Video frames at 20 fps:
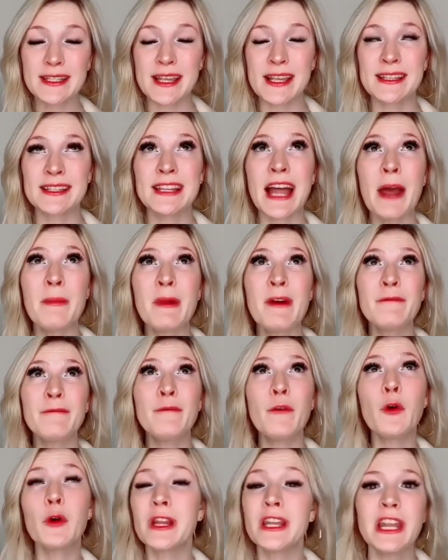list. I'm at
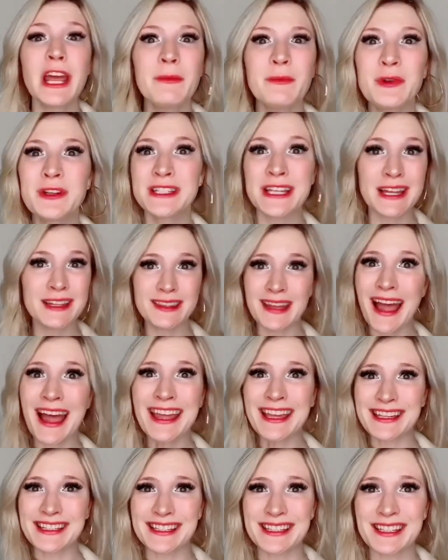49%
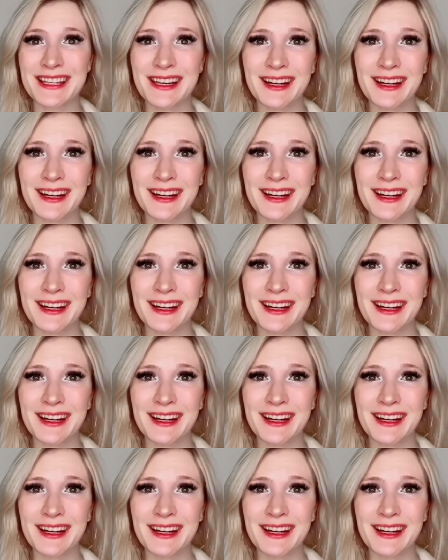nice.